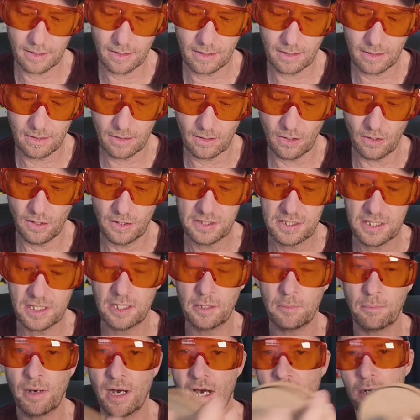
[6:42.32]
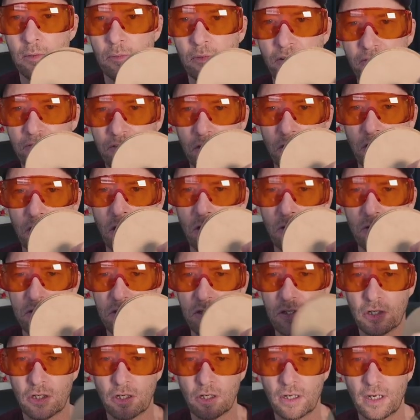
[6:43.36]
onto the bottom of your
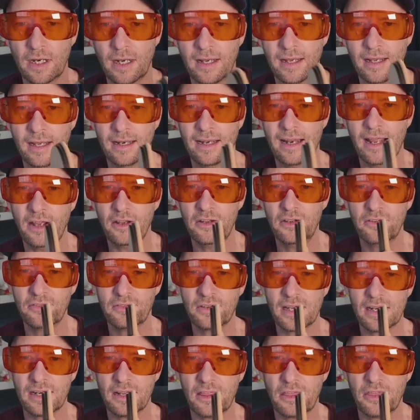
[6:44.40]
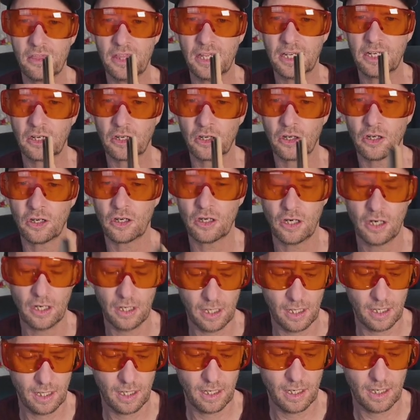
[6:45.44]
coaster. Now you've got a thicker
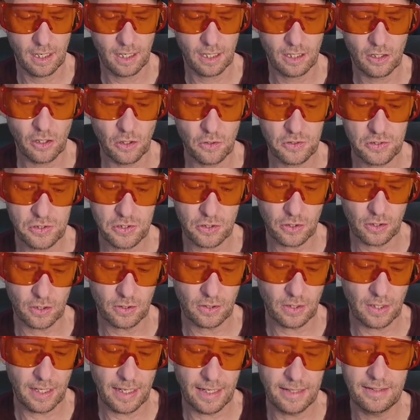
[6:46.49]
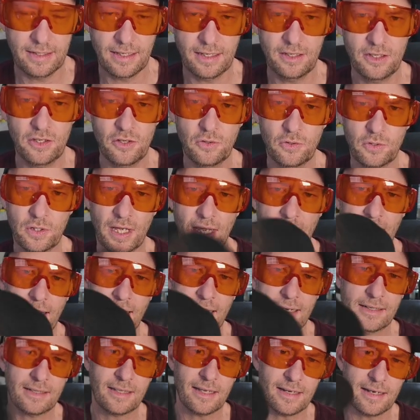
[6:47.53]
coaster, and then you
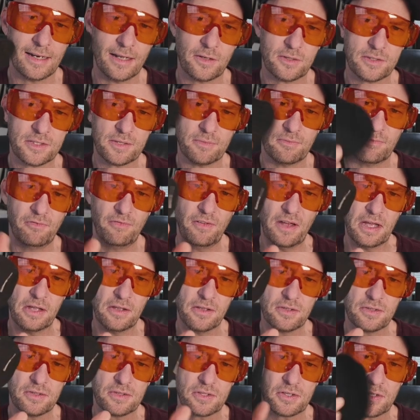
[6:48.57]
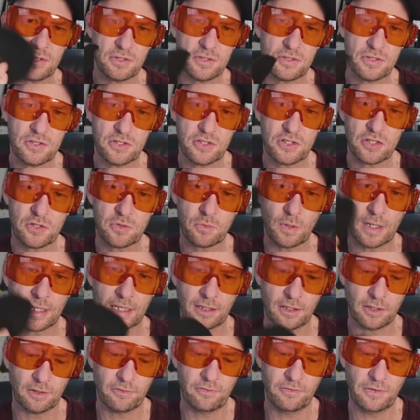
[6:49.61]
can cut out some felt. So this is just
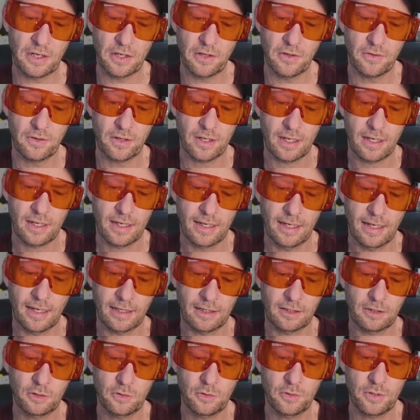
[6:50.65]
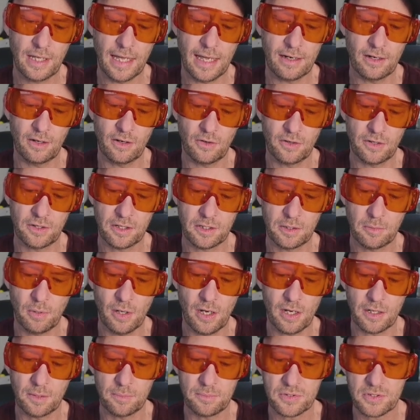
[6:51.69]
regular felt, and glue that onto the
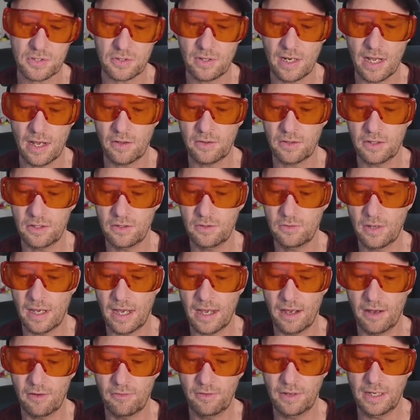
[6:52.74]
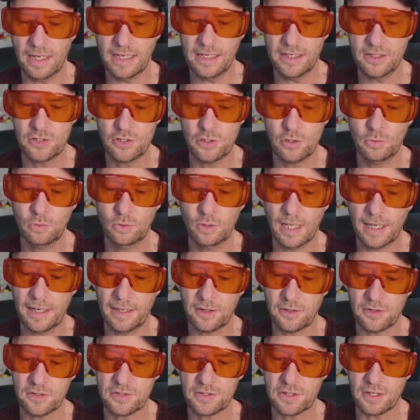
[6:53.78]
bottom. So now that you have 2
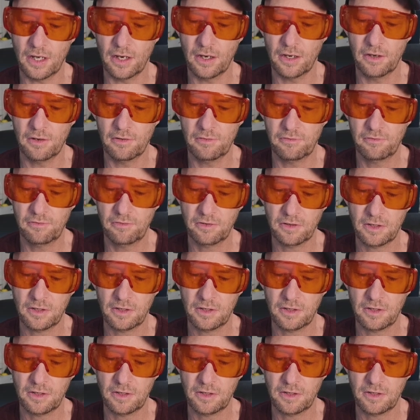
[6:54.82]
layers of,